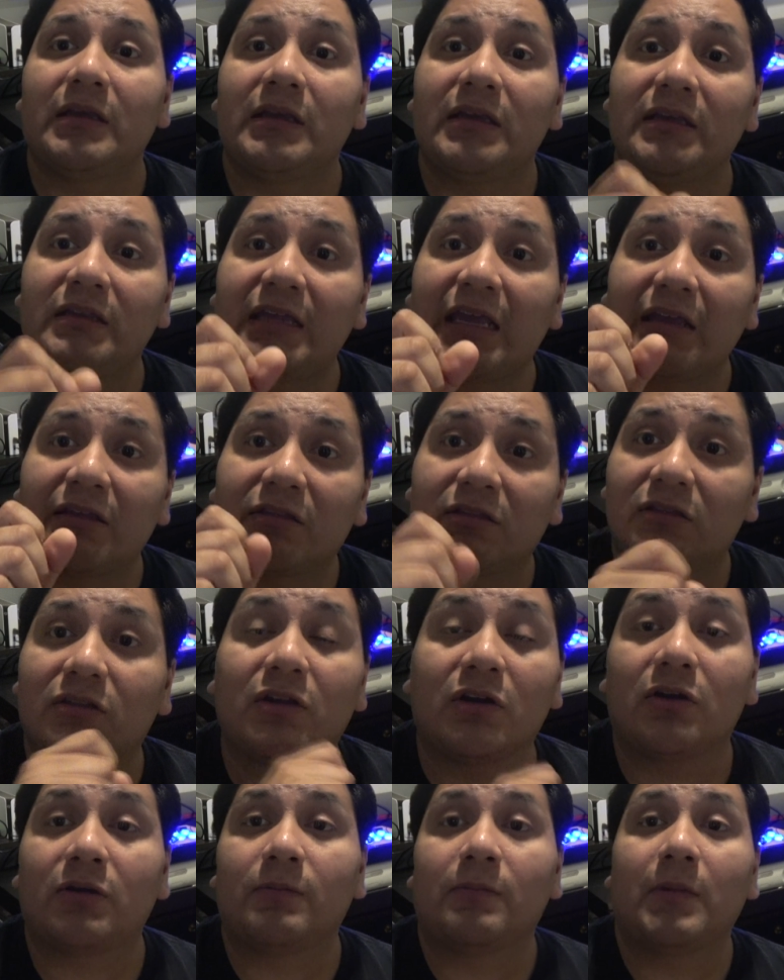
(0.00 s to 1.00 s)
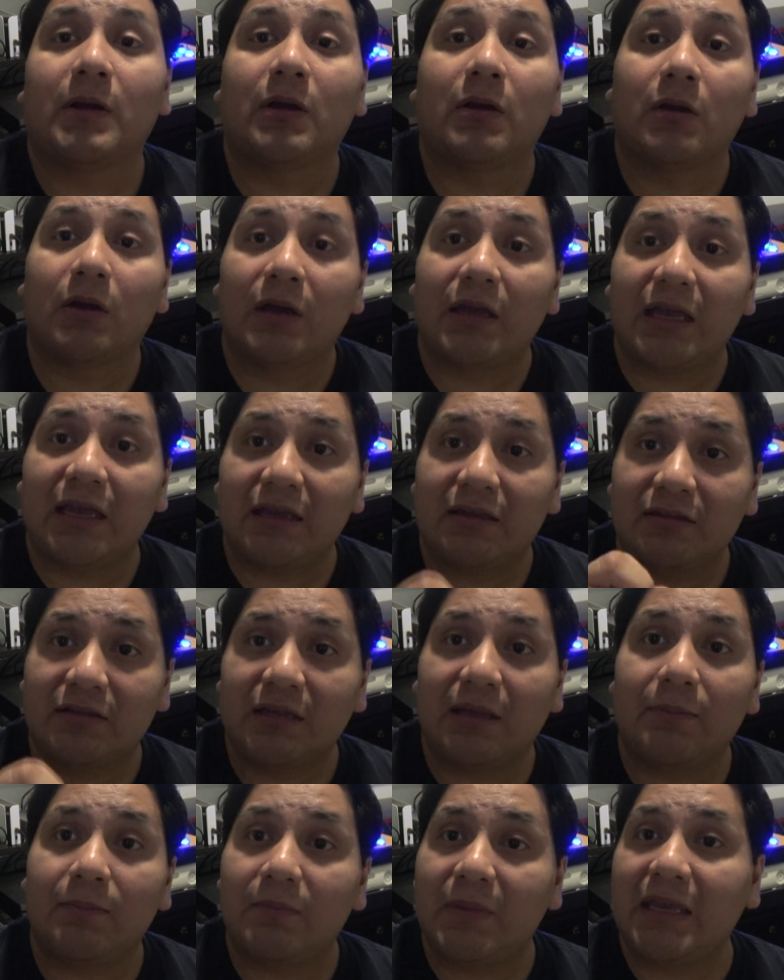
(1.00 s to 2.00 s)
he's like, sir,
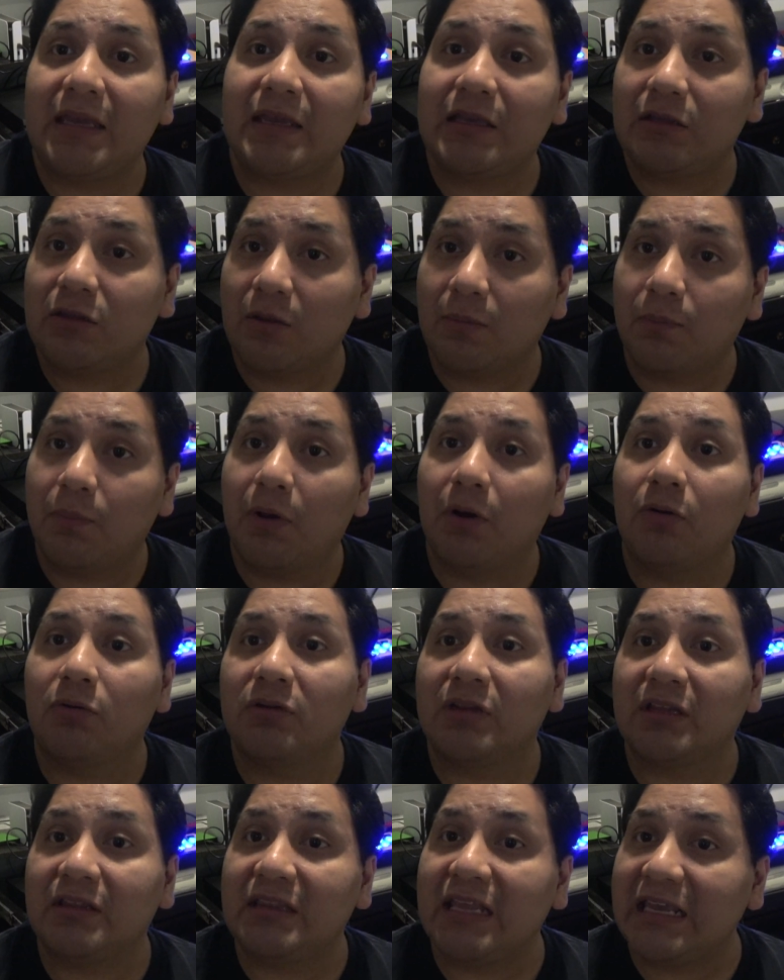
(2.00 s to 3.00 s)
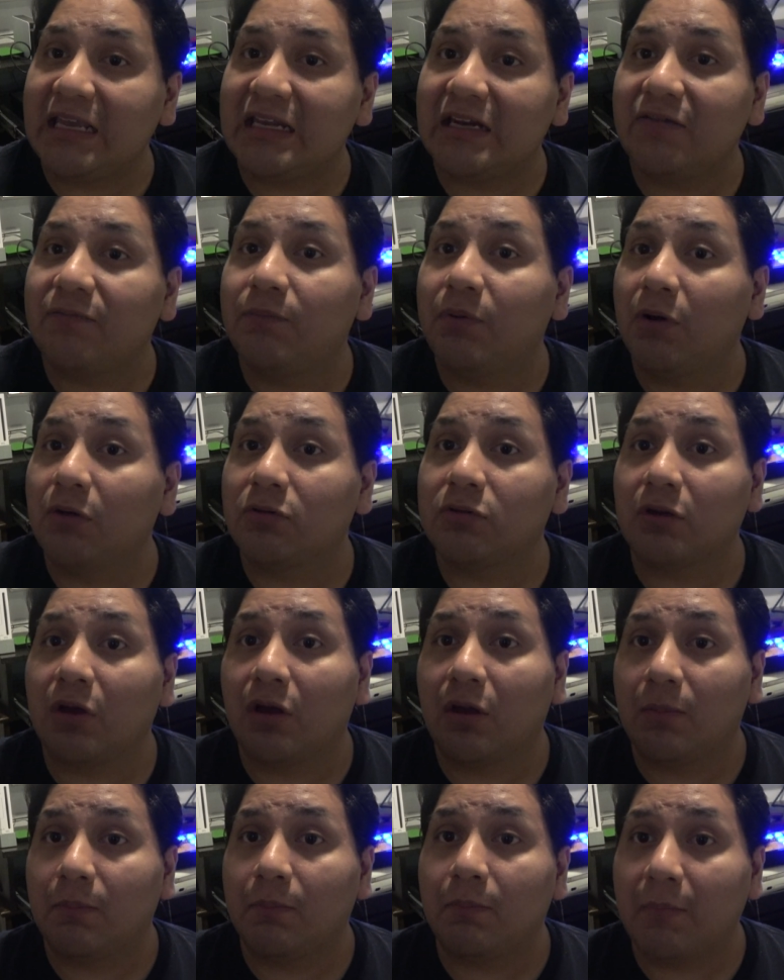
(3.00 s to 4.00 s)
except making a negative post
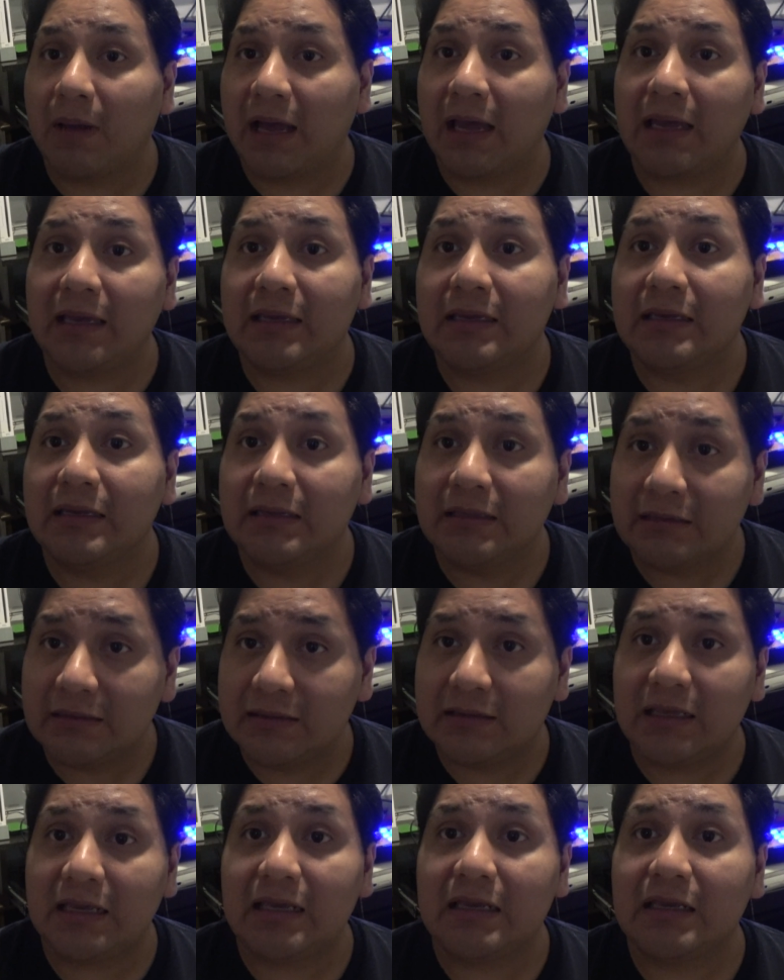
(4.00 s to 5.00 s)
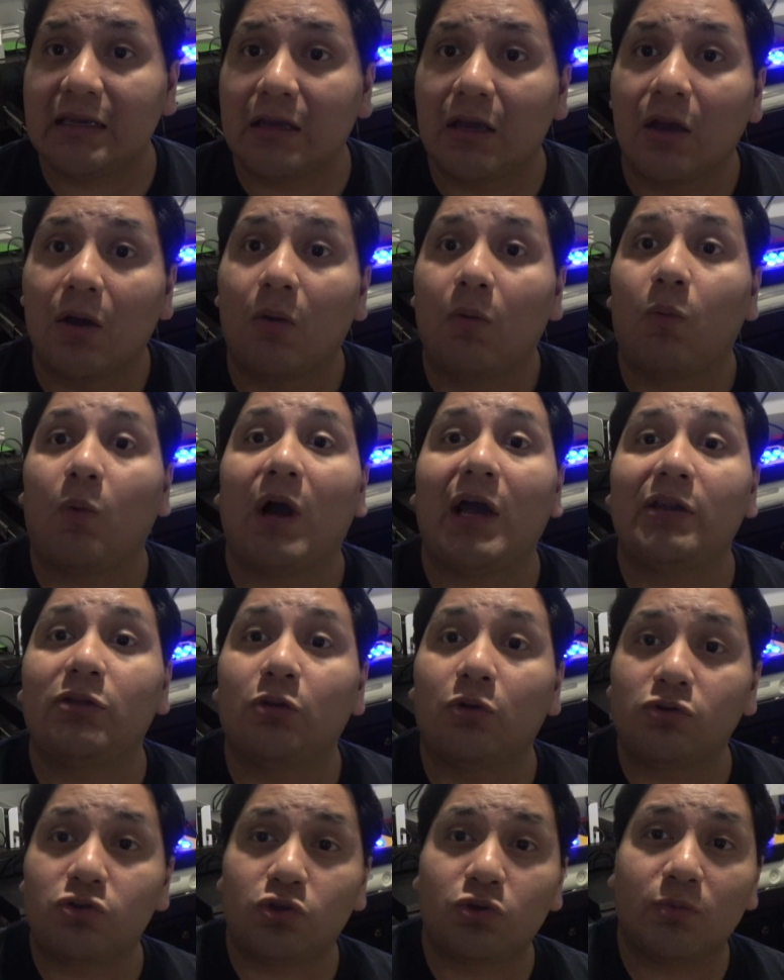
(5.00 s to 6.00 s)
on my thing, why
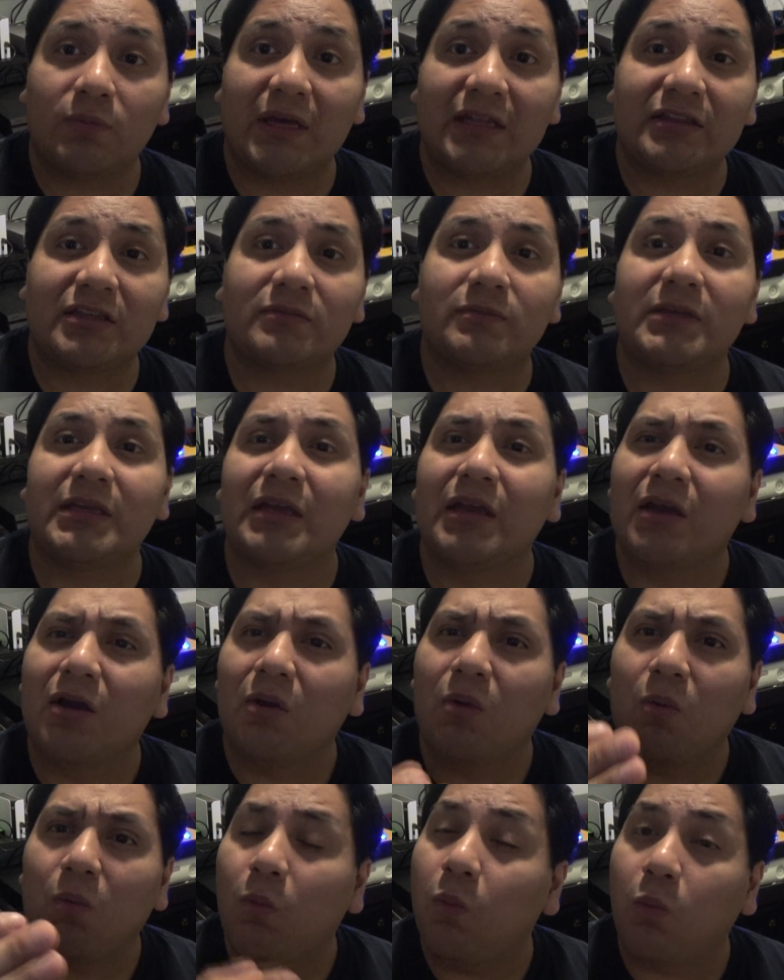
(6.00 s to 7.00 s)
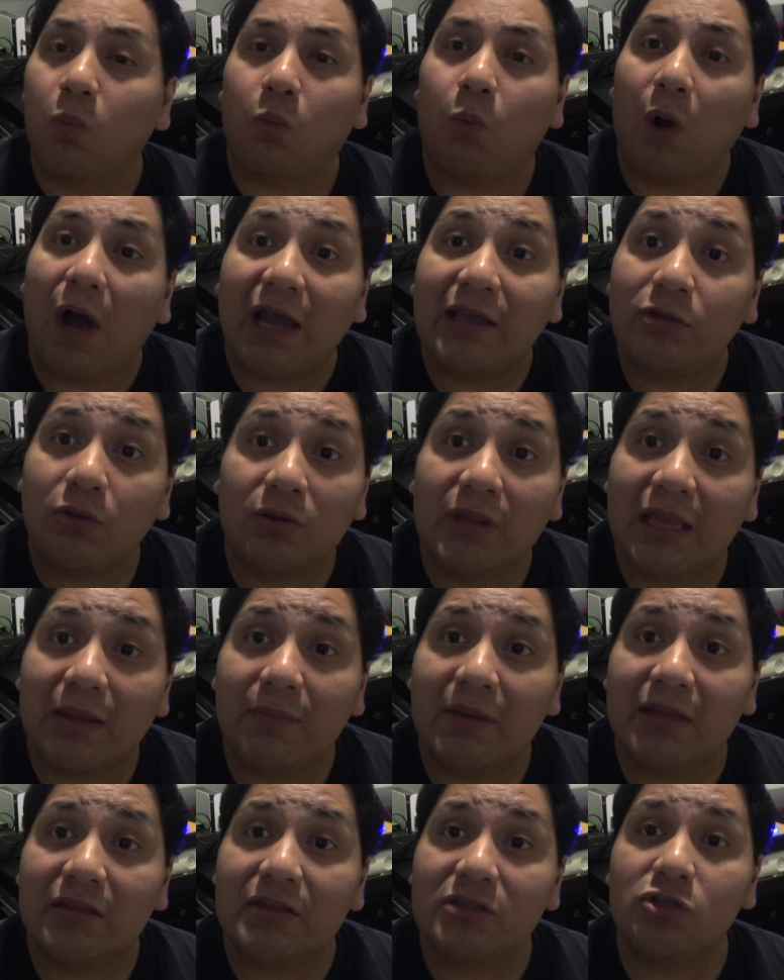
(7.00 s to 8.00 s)
don't you message me? Why don't I
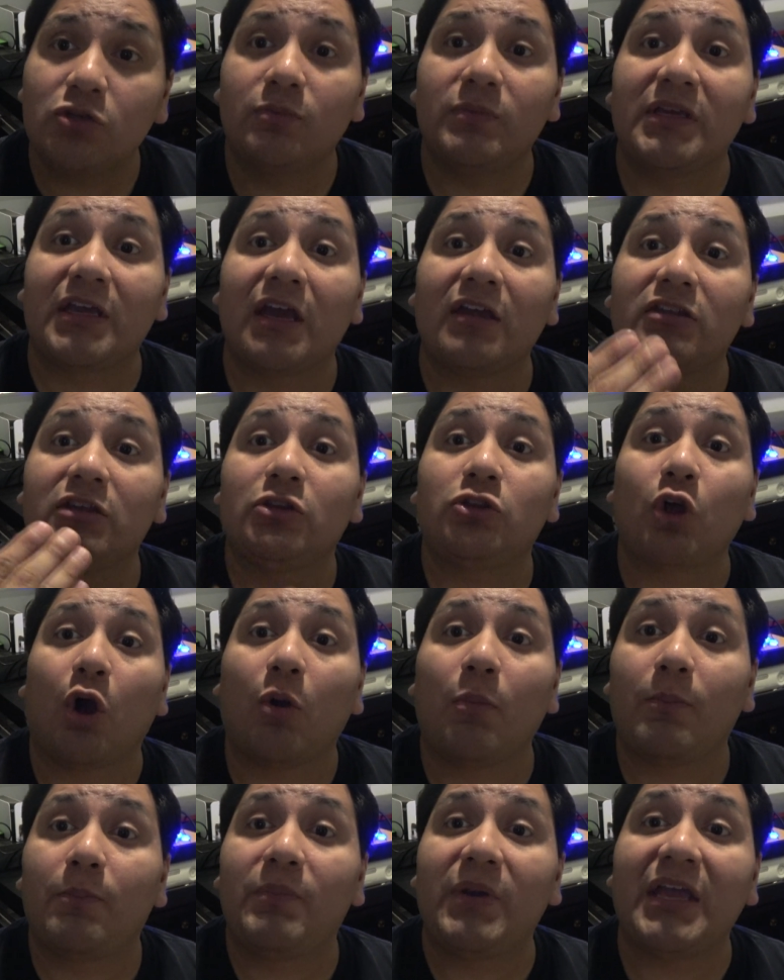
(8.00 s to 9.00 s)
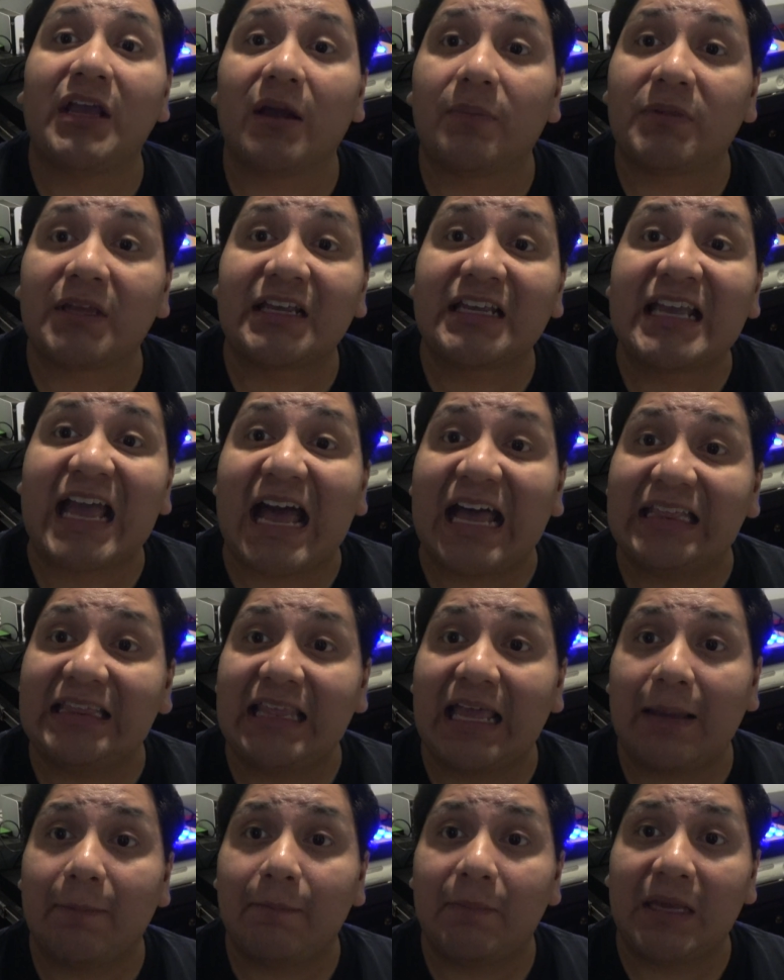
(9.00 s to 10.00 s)
message you? Because you don't pick up the
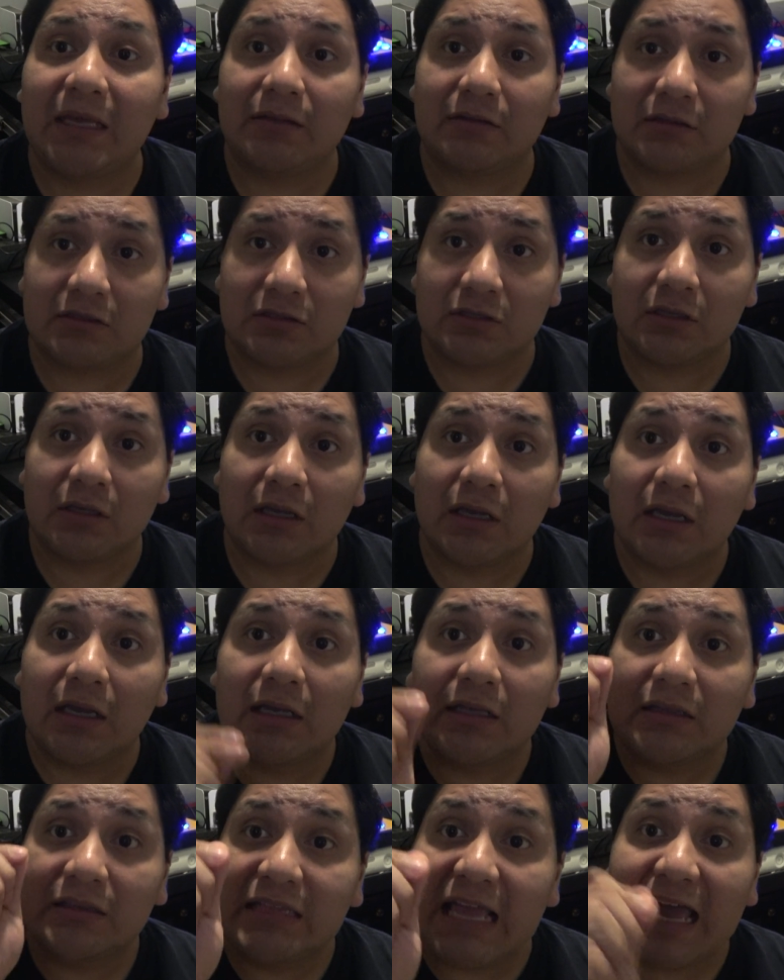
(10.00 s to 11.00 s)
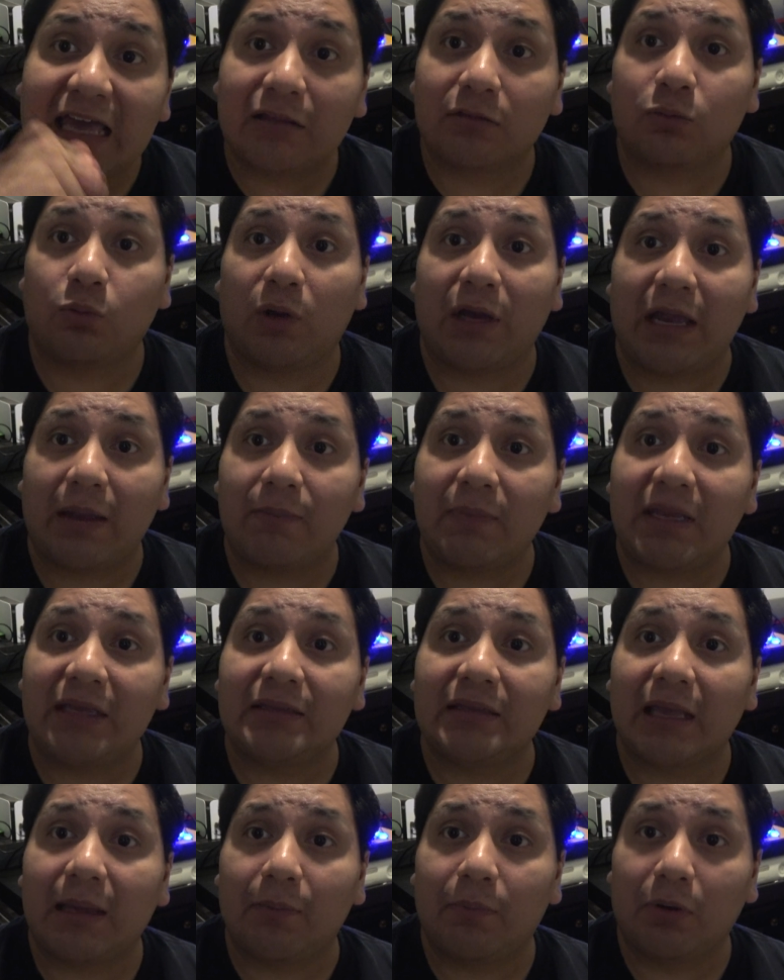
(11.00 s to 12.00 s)
goddamn message. That's why I
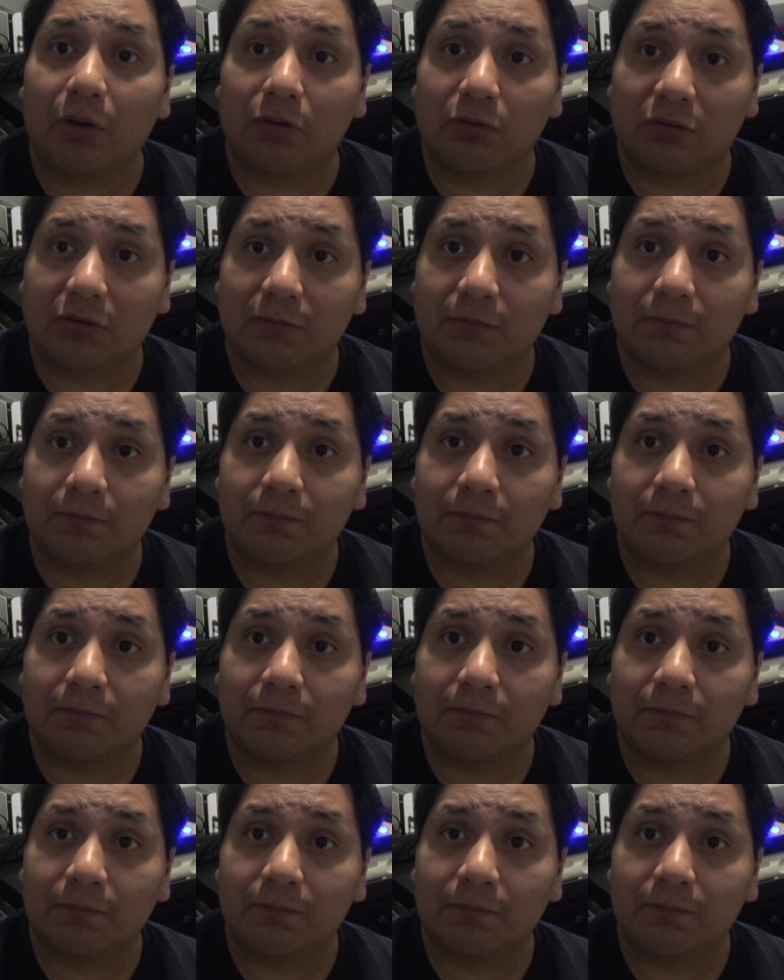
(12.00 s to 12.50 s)
made that post.